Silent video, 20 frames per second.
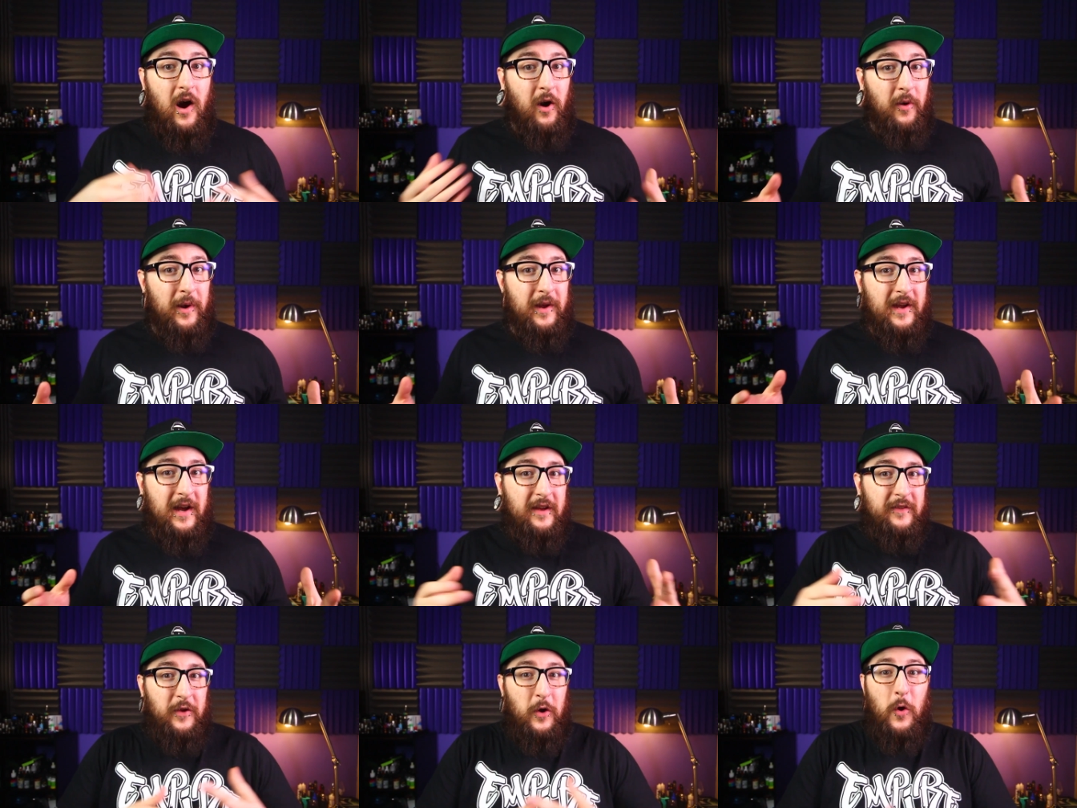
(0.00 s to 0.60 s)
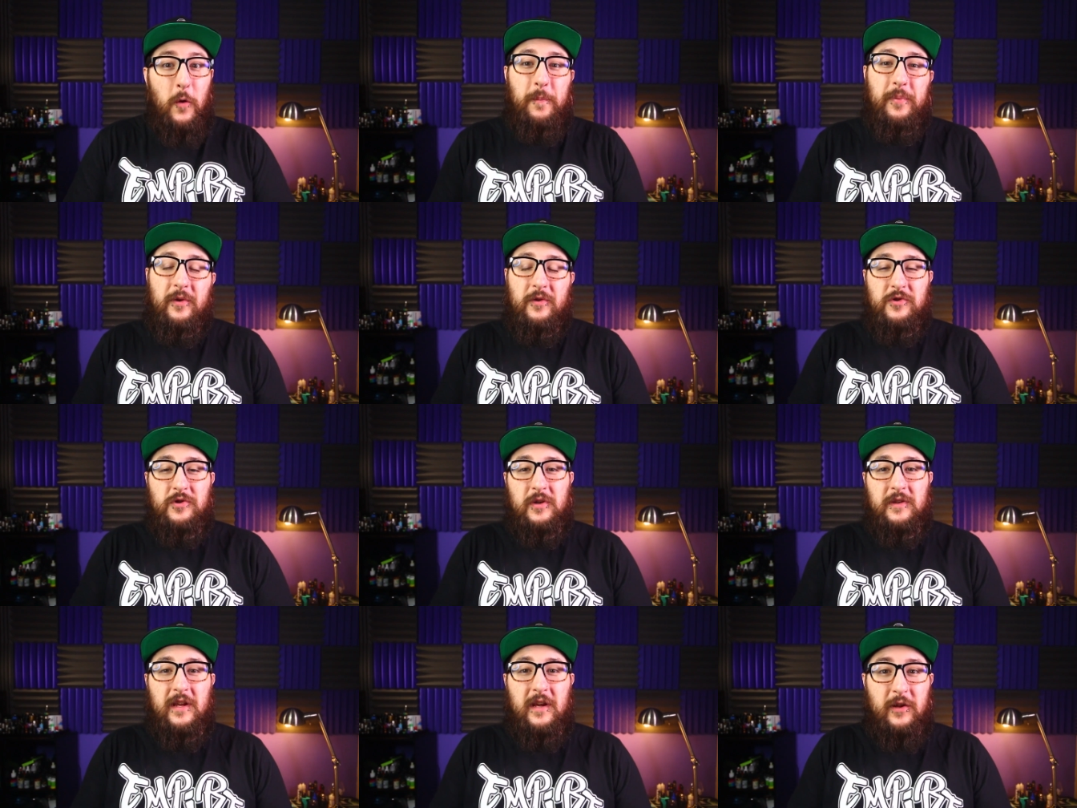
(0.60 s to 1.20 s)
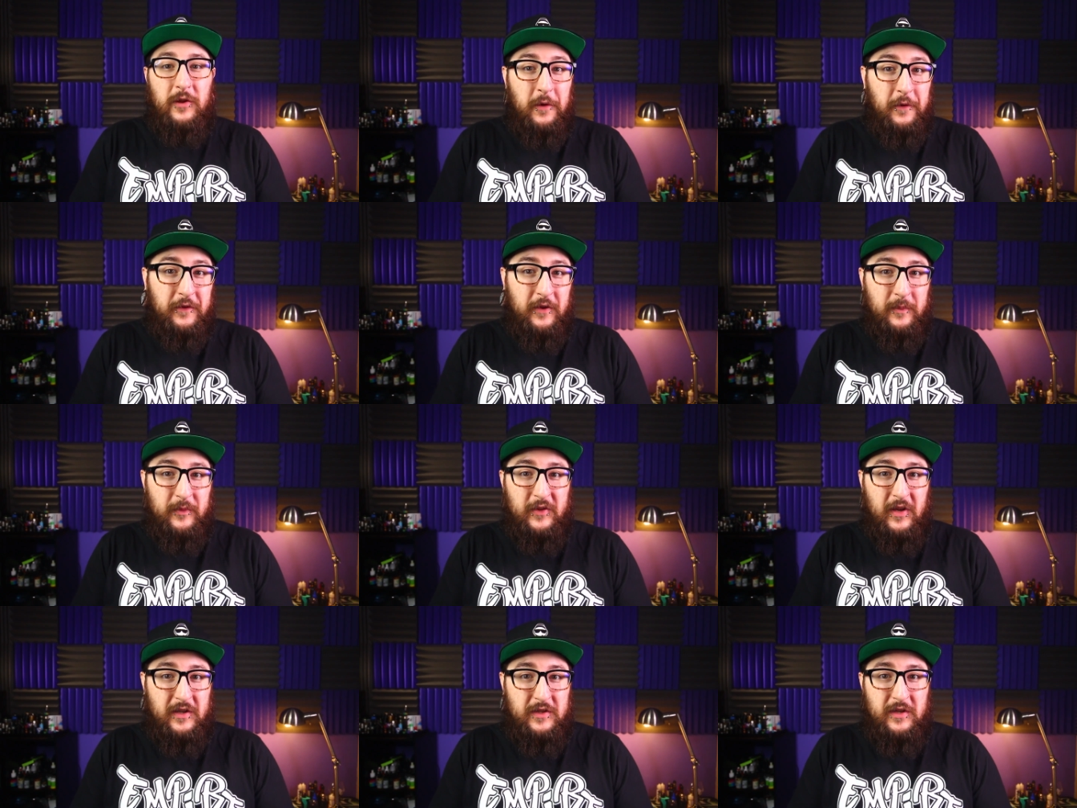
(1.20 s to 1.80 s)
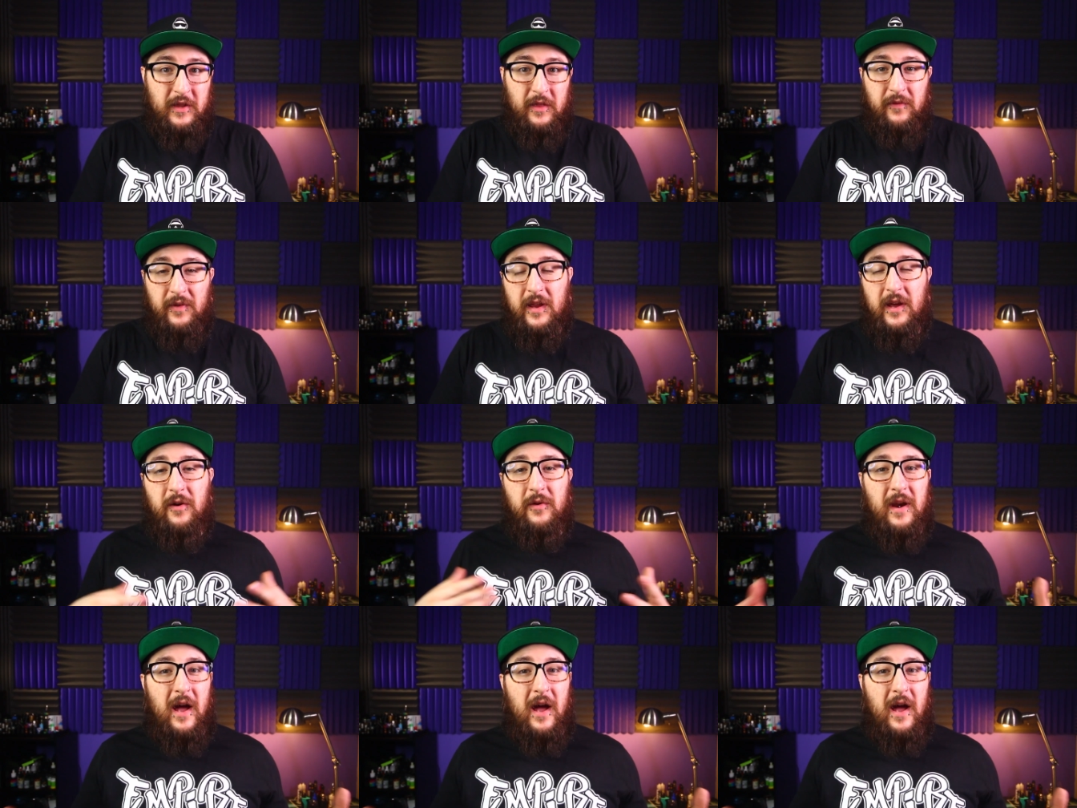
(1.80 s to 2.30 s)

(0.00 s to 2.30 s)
All right, guys, I hope you enjoyed the close-up section of the video.